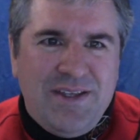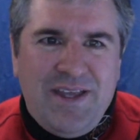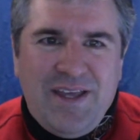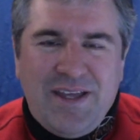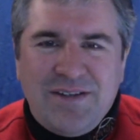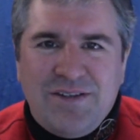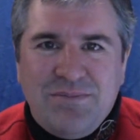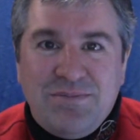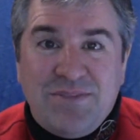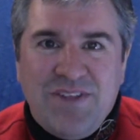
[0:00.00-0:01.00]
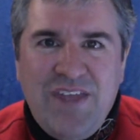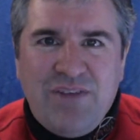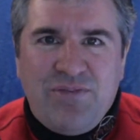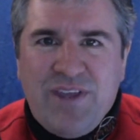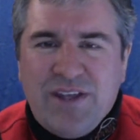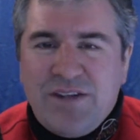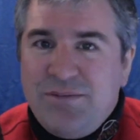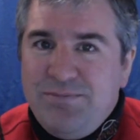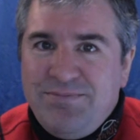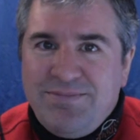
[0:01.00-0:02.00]
And to that effect,
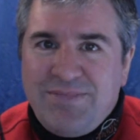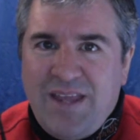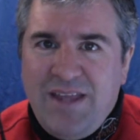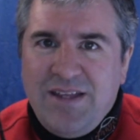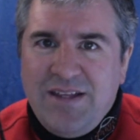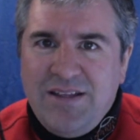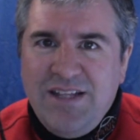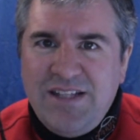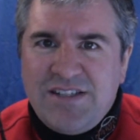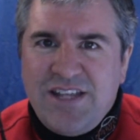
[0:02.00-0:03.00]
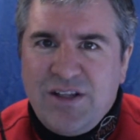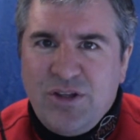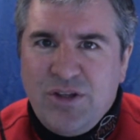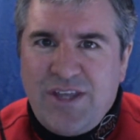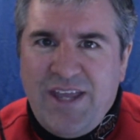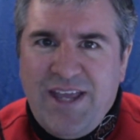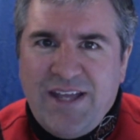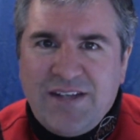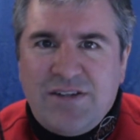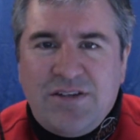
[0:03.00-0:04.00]
let's take a look
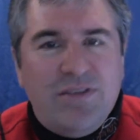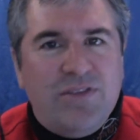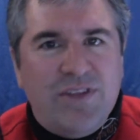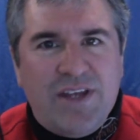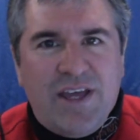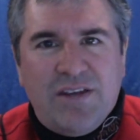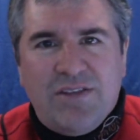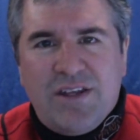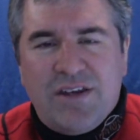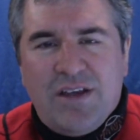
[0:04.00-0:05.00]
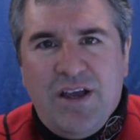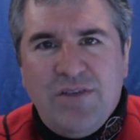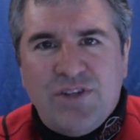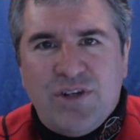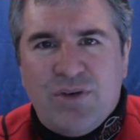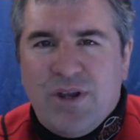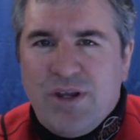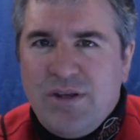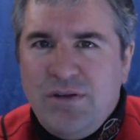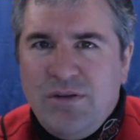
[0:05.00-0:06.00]
at the data that I've
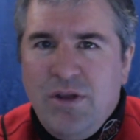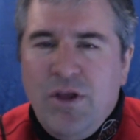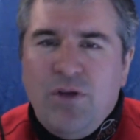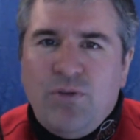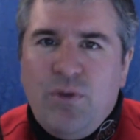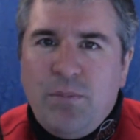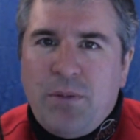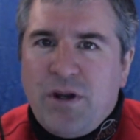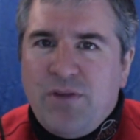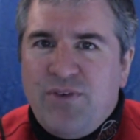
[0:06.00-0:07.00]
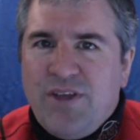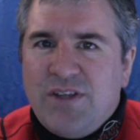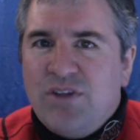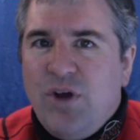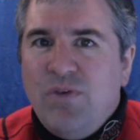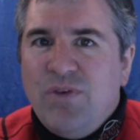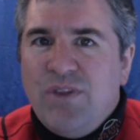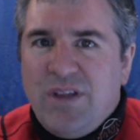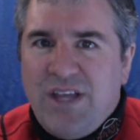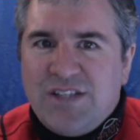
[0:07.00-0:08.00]
generated for Park Effects over
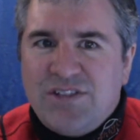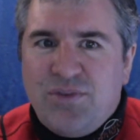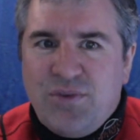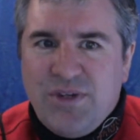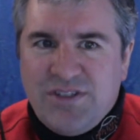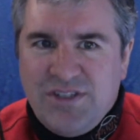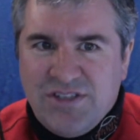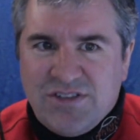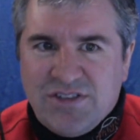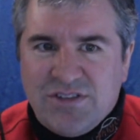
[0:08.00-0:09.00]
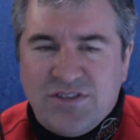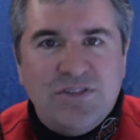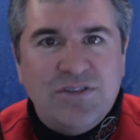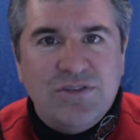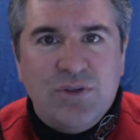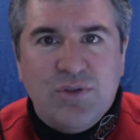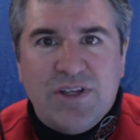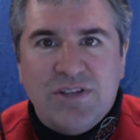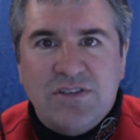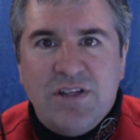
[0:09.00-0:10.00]
the last three seasons,
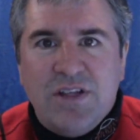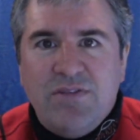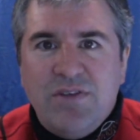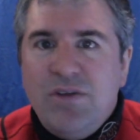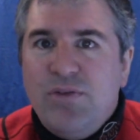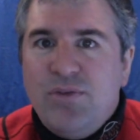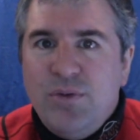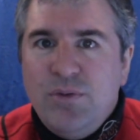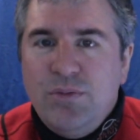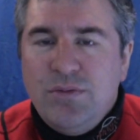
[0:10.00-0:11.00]
2011 through